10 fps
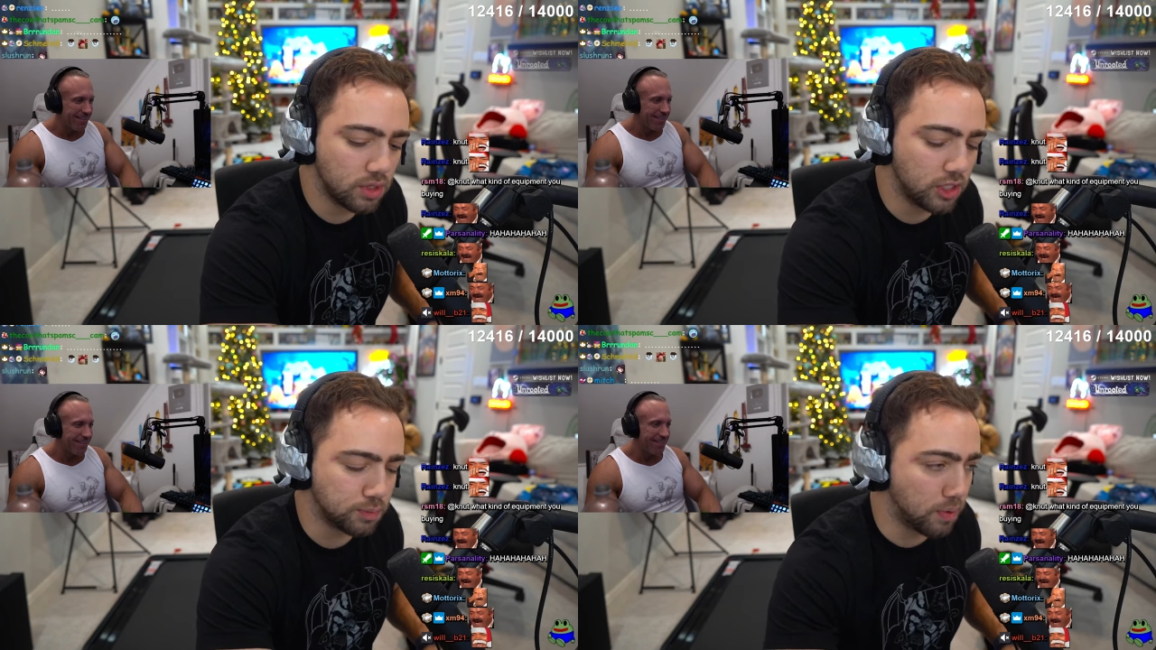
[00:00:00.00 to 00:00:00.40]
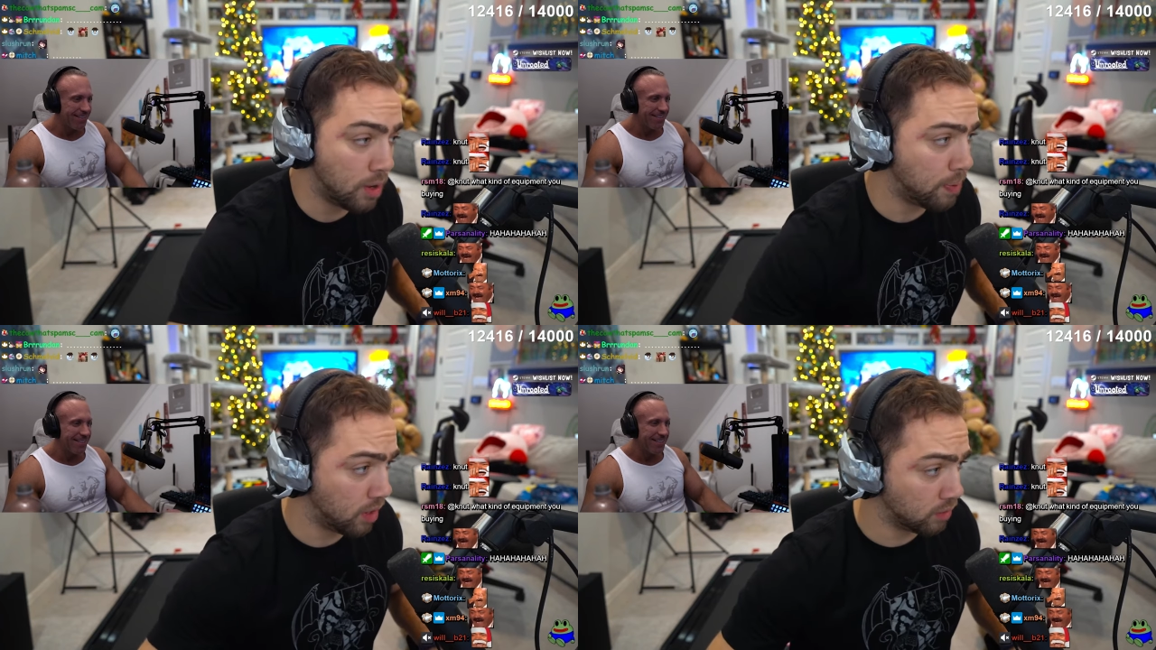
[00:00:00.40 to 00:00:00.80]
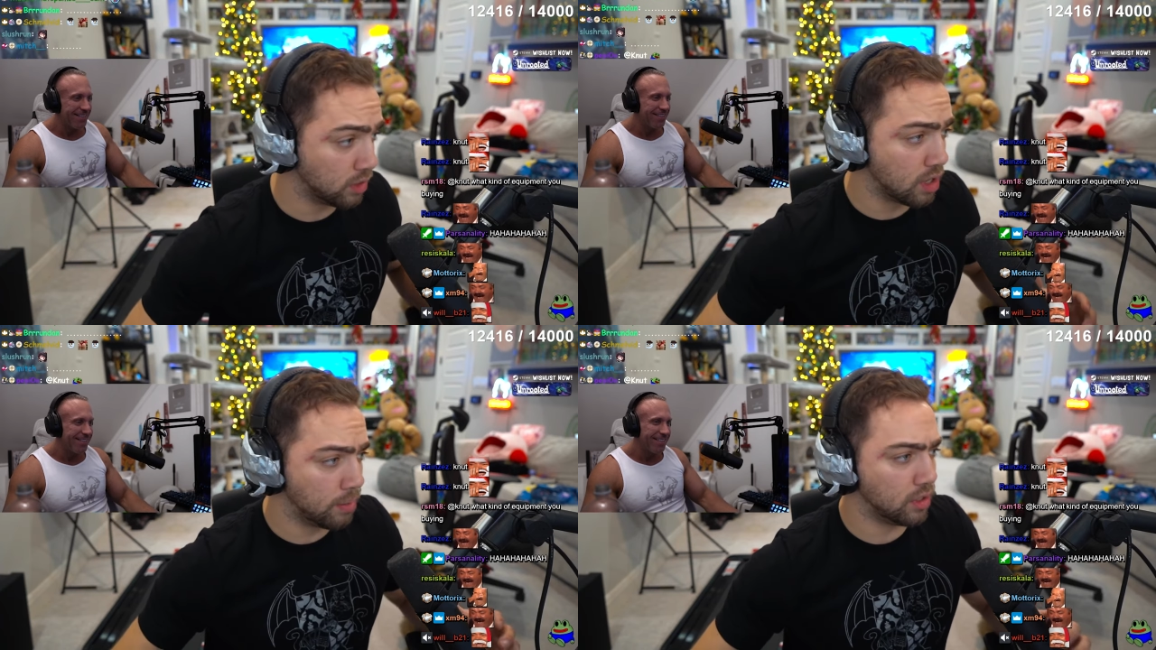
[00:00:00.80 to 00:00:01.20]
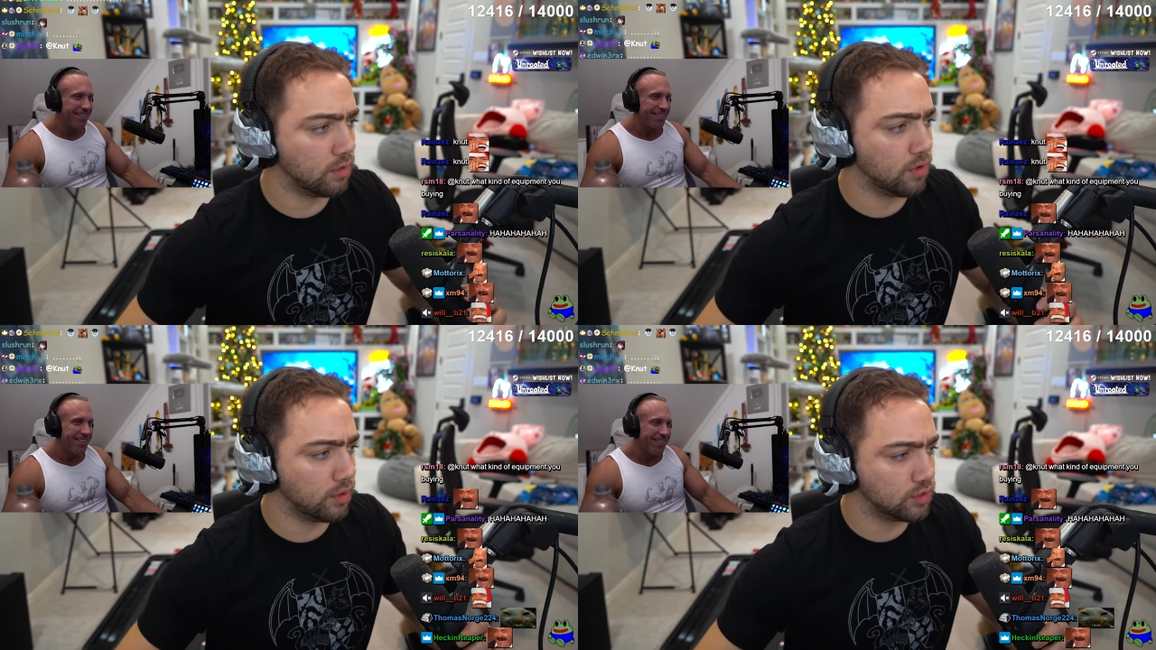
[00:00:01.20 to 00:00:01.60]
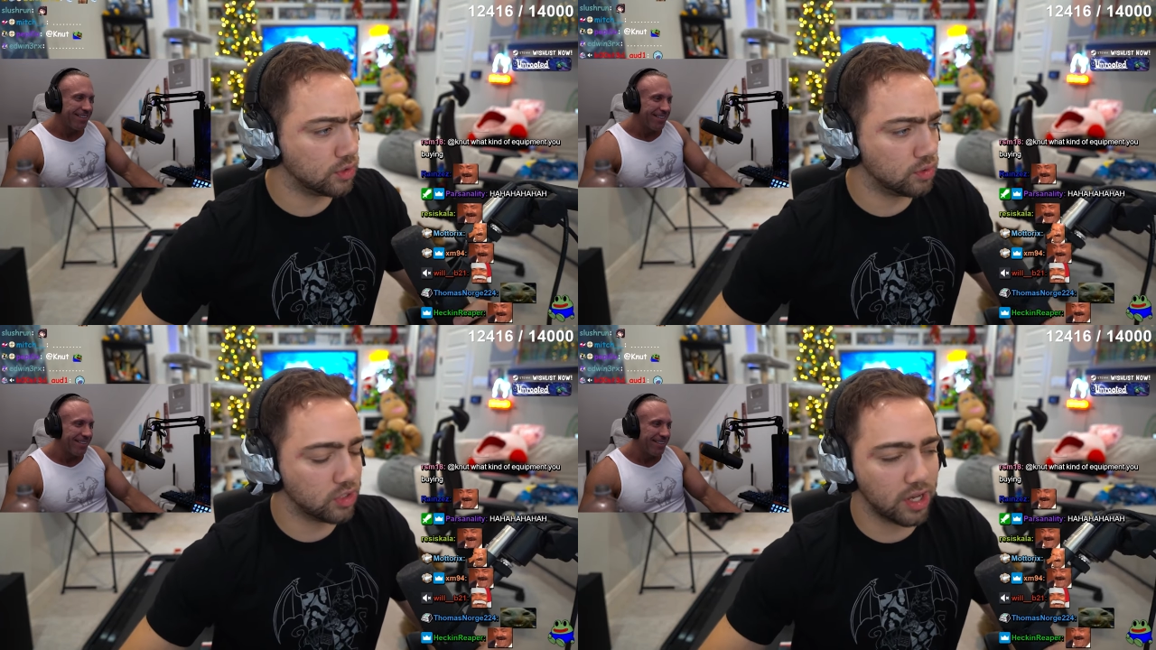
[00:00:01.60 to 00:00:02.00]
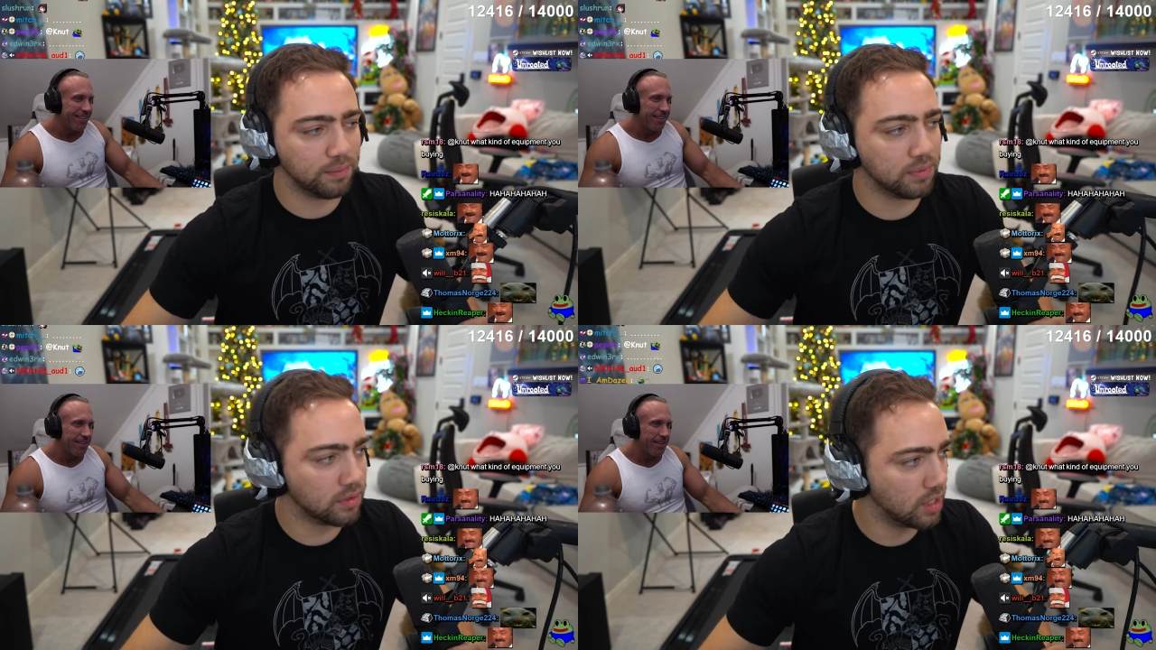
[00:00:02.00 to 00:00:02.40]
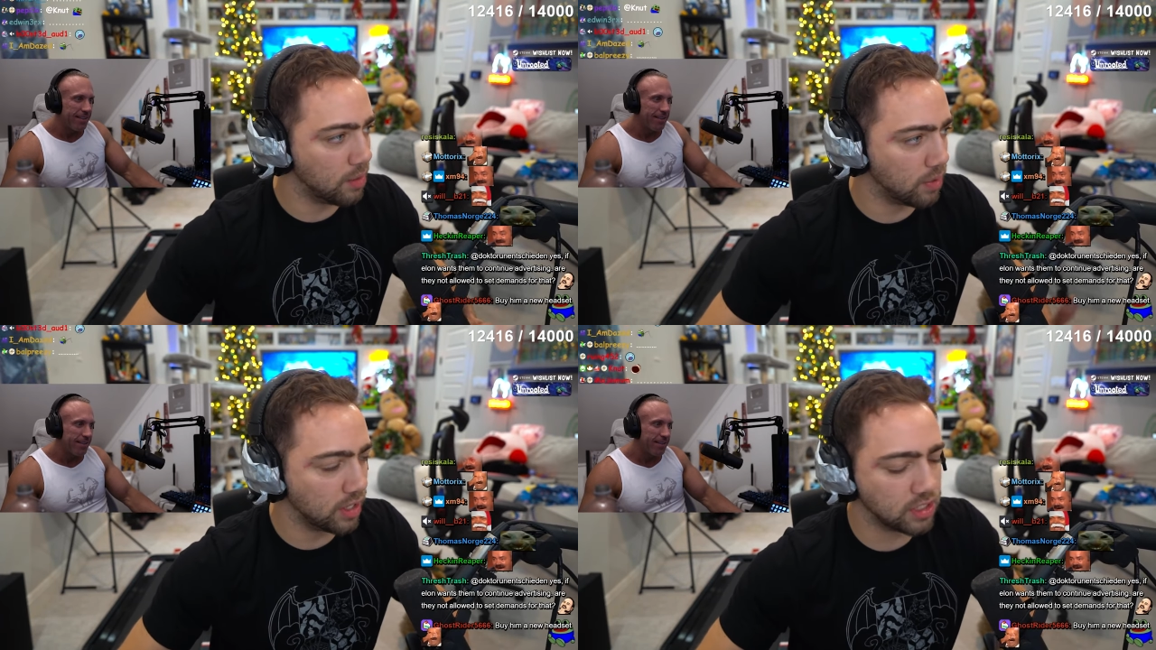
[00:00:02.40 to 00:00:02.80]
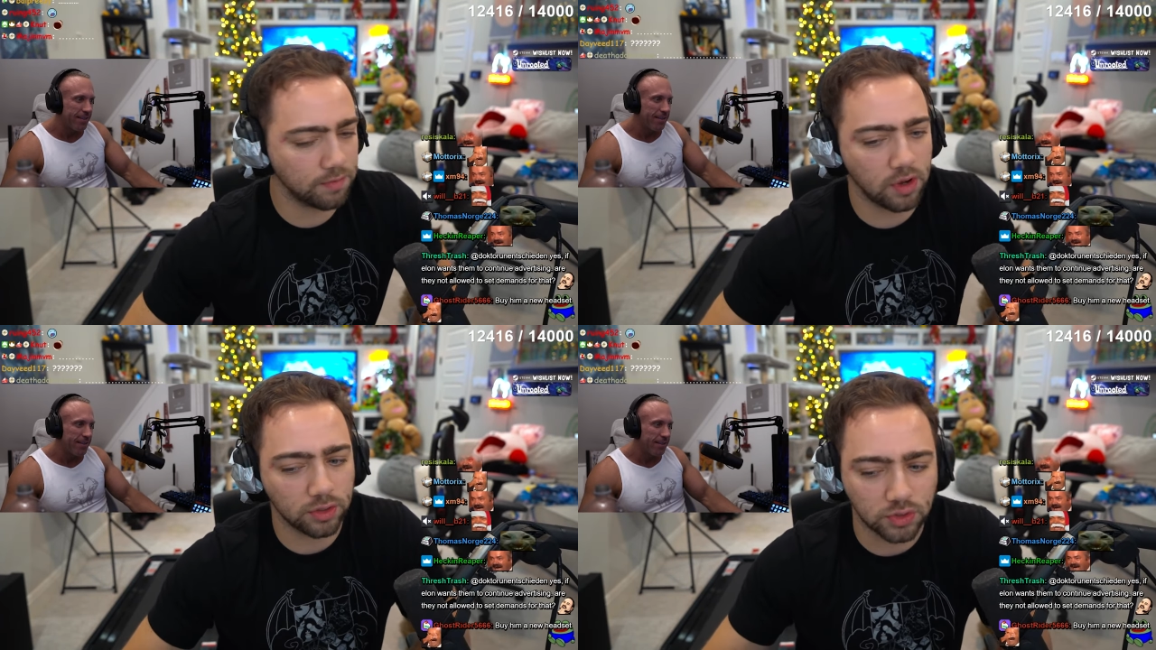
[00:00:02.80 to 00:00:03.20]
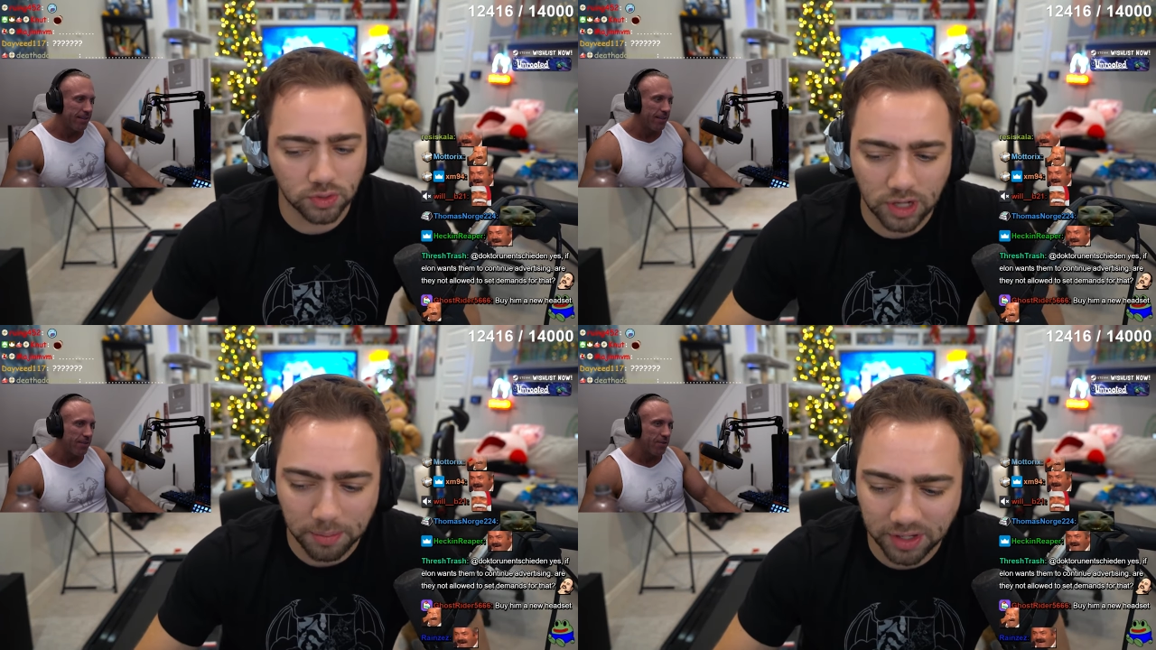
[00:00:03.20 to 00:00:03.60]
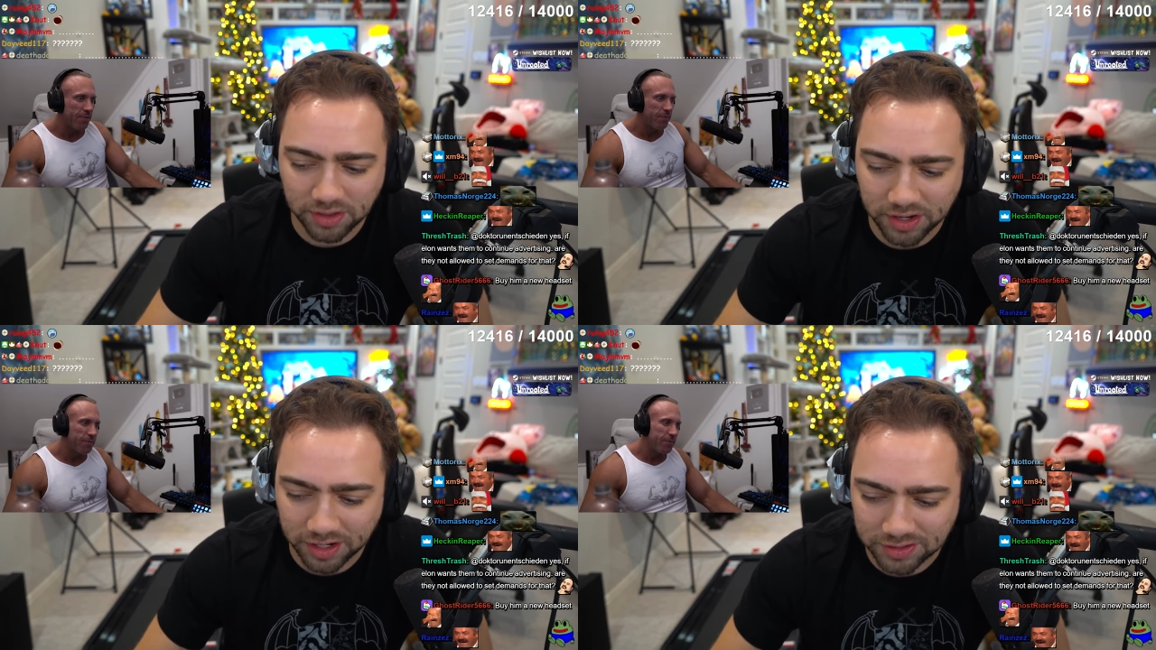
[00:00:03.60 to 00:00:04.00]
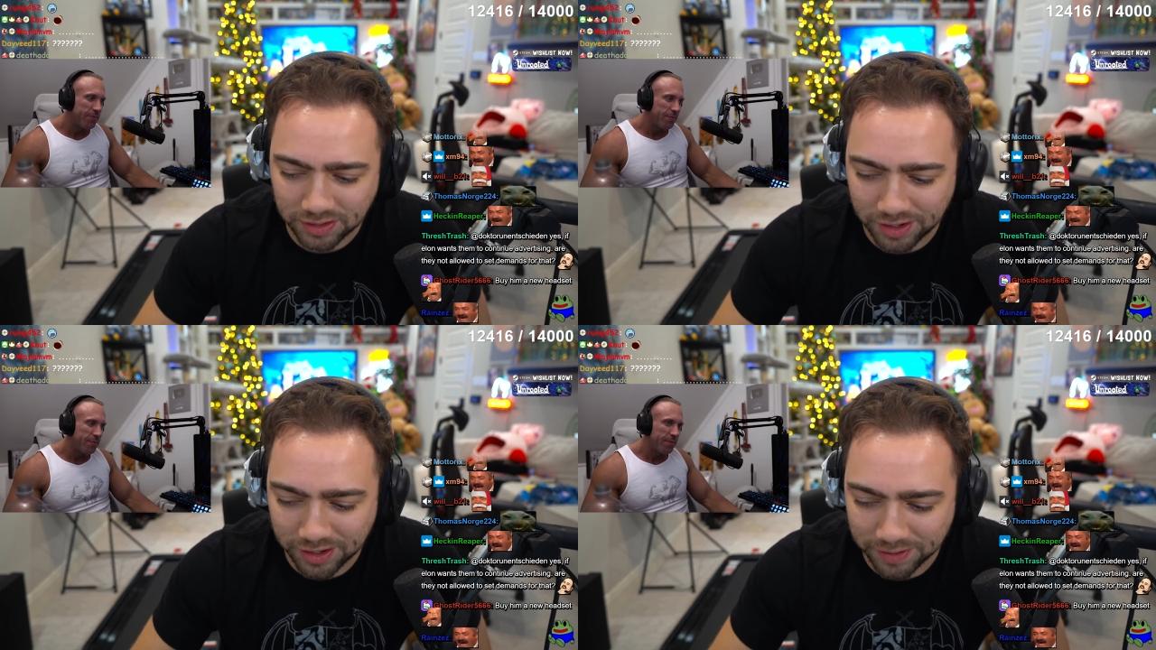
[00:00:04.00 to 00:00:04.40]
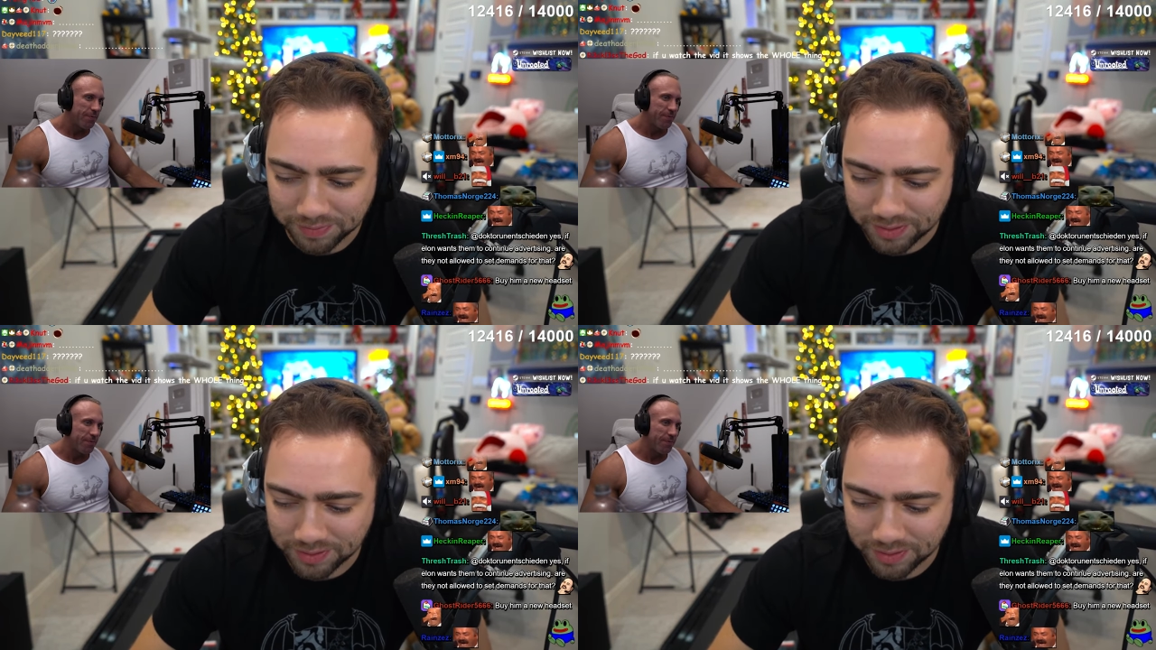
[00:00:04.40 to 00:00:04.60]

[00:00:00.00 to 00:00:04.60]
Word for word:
Speaker 1: is apparently coming here very soon, chat. And when I say very soon, I mean in the next, uh,